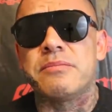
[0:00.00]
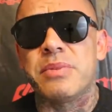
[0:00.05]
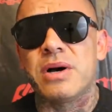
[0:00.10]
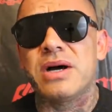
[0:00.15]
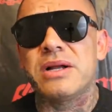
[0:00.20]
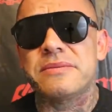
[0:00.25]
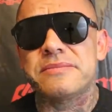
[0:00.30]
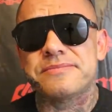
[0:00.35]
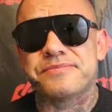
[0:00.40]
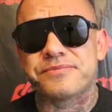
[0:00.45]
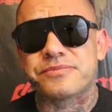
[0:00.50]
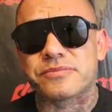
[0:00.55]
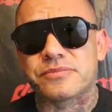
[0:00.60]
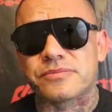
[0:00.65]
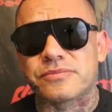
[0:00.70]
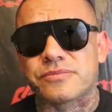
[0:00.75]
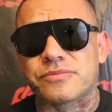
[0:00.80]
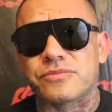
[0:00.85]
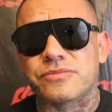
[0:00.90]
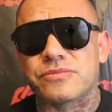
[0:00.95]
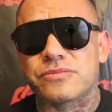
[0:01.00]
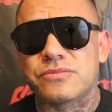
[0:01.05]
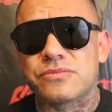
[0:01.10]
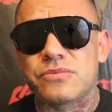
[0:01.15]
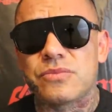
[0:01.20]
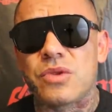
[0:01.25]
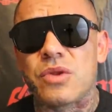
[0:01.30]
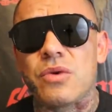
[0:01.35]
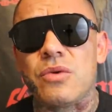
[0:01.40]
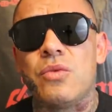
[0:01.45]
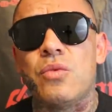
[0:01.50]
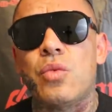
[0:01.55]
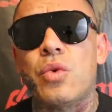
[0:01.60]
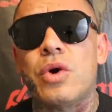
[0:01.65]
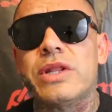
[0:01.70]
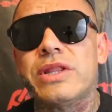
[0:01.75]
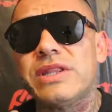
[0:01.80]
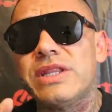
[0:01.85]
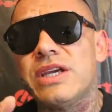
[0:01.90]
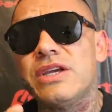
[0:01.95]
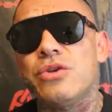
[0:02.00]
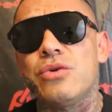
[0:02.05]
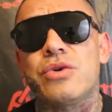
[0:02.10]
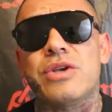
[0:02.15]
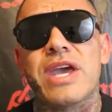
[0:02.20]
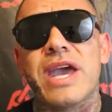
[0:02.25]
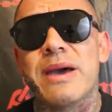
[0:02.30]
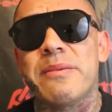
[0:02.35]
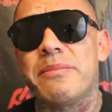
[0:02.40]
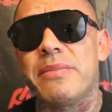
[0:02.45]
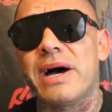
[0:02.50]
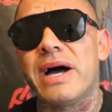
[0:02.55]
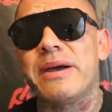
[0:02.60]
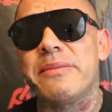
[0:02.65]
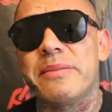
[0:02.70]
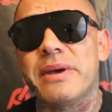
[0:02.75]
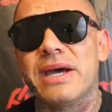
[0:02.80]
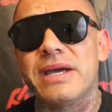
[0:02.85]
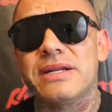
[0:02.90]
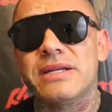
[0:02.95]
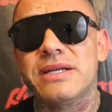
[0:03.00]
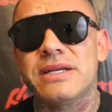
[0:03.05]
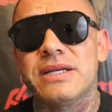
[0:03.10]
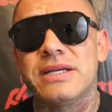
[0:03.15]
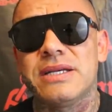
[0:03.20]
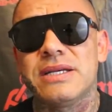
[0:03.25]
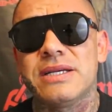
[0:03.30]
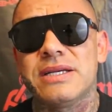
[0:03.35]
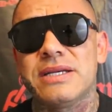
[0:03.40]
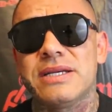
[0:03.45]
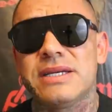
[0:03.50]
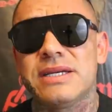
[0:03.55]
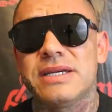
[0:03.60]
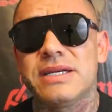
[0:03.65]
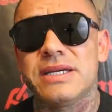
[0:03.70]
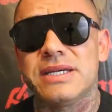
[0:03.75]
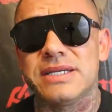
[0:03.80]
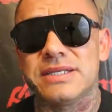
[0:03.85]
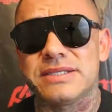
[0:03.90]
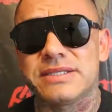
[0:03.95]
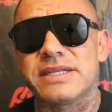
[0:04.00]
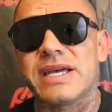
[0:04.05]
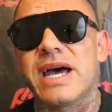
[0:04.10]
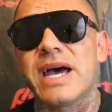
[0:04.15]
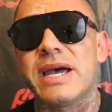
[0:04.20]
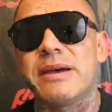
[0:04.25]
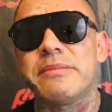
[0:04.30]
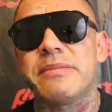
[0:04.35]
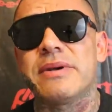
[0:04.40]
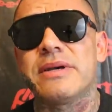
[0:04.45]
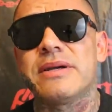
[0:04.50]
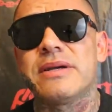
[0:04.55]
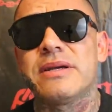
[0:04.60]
But one thing you can't buy, man, is time.